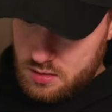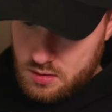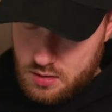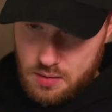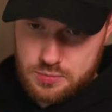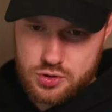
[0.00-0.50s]

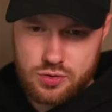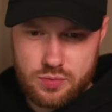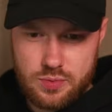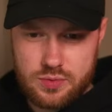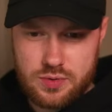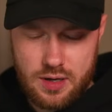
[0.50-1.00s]
I'm sure
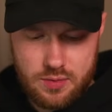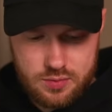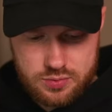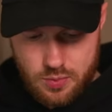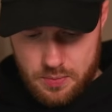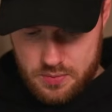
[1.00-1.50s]
it
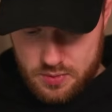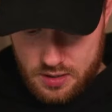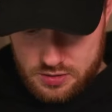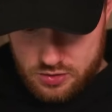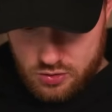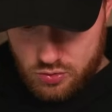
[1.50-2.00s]
was when we were going
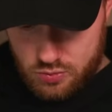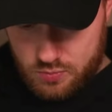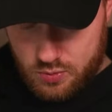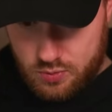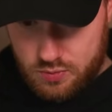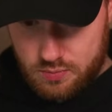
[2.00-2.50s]
to
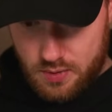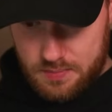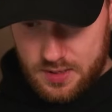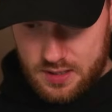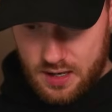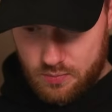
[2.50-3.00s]
Cornwall. When
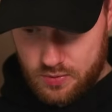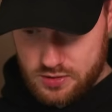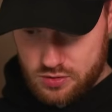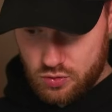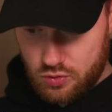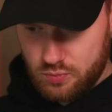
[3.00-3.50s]
me and Ham went to
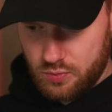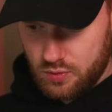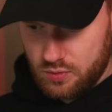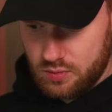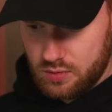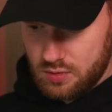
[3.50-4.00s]
Cornwall,